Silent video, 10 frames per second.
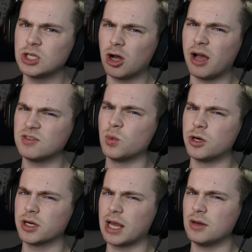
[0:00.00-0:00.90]
of y'all have
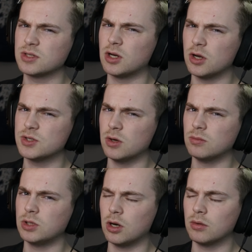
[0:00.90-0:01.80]
Twitter accounts that
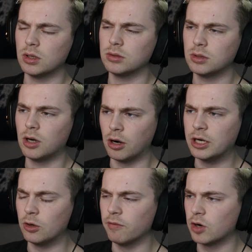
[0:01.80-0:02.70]
also, you know, are
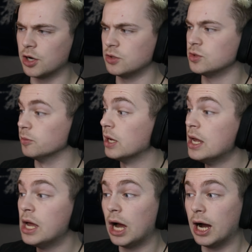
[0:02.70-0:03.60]
here over on YouTube.
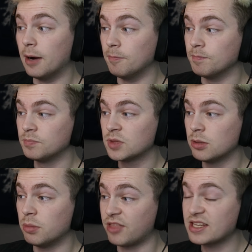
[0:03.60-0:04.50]
But
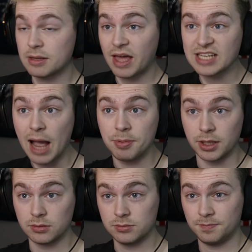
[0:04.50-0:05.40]
that's happening.